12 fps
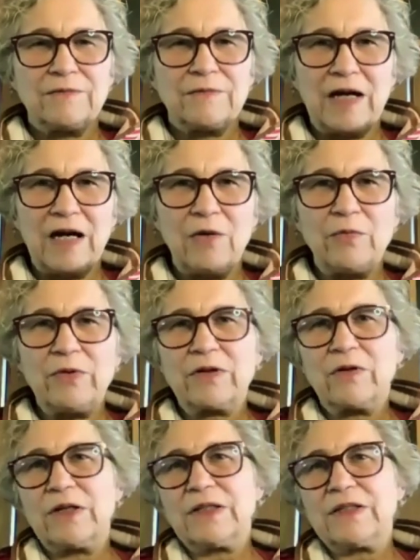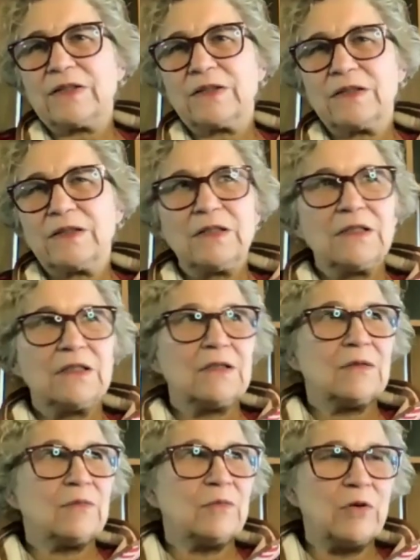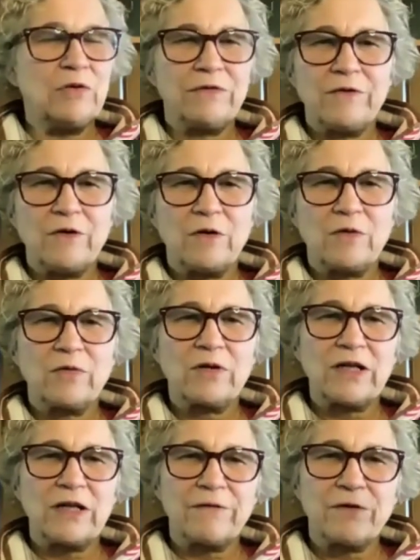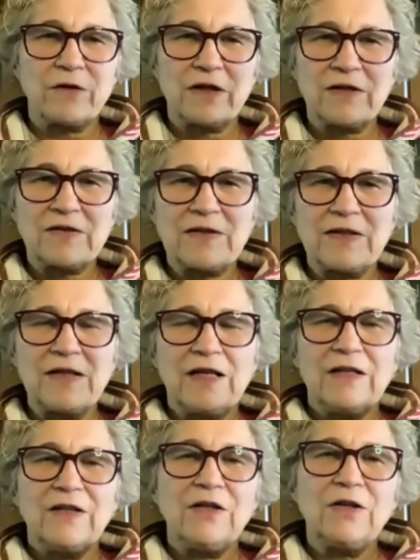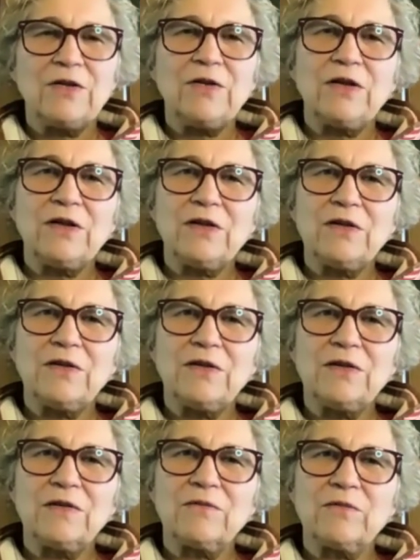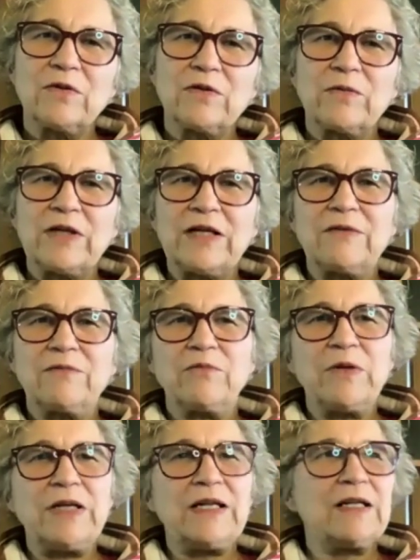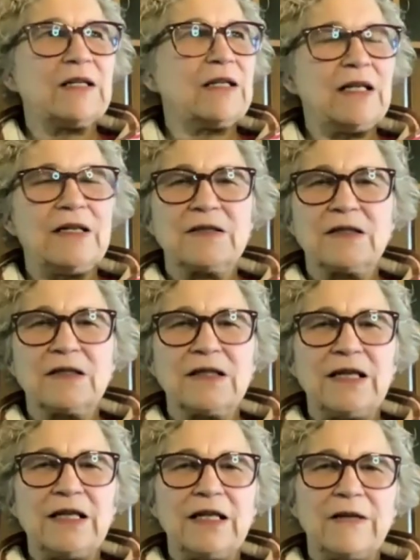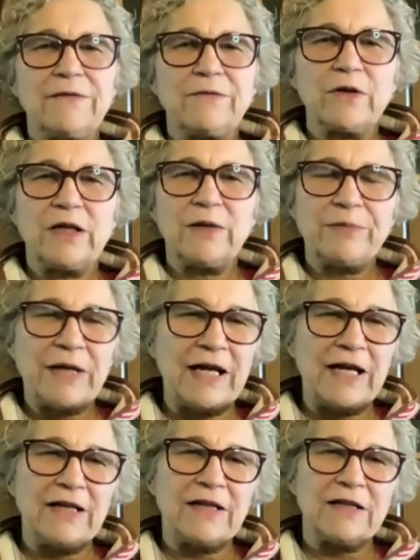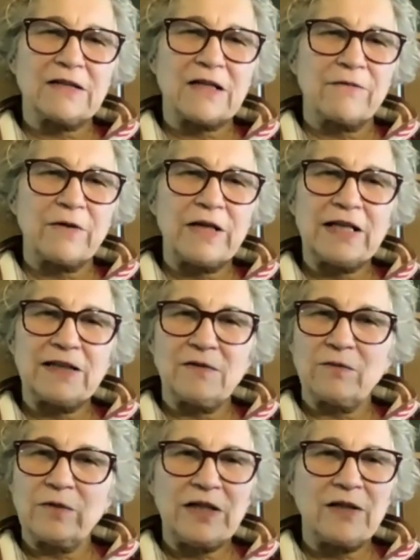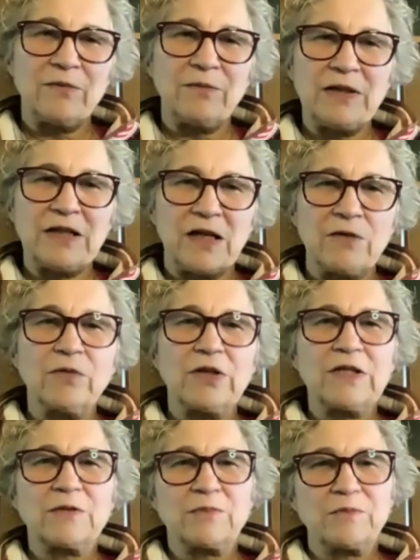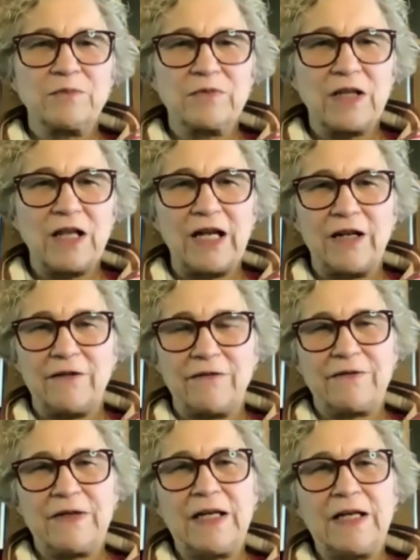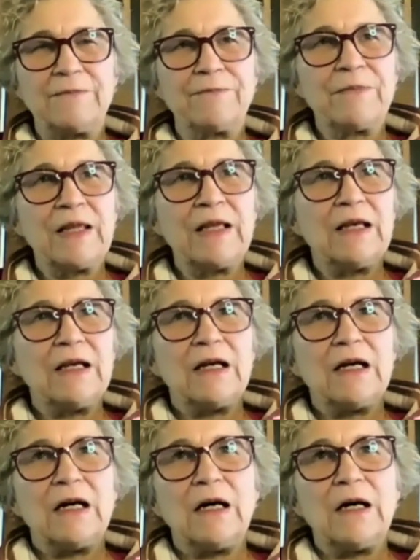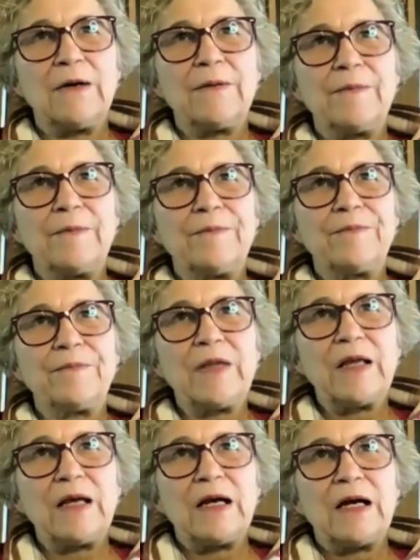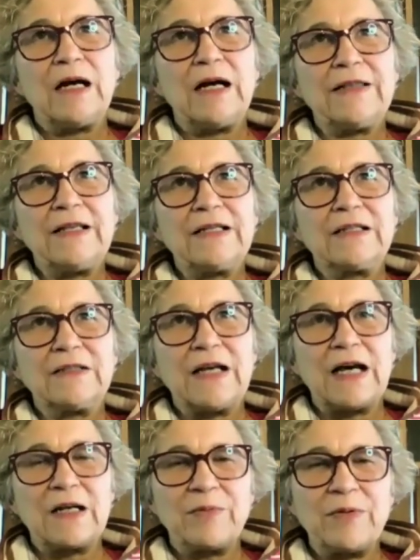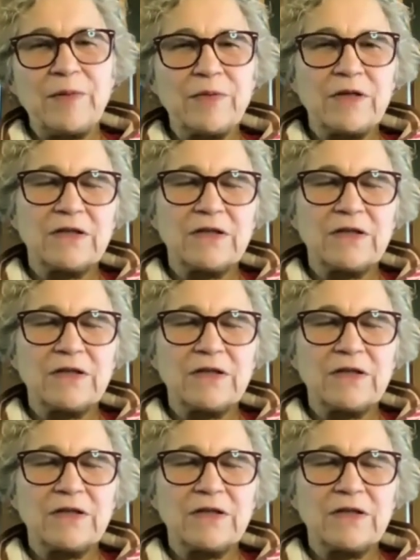how we're going to move forward. If we're going to, we can easily, if we're in pain and stuff, we can be done with this life. And uh, I think a lot of people are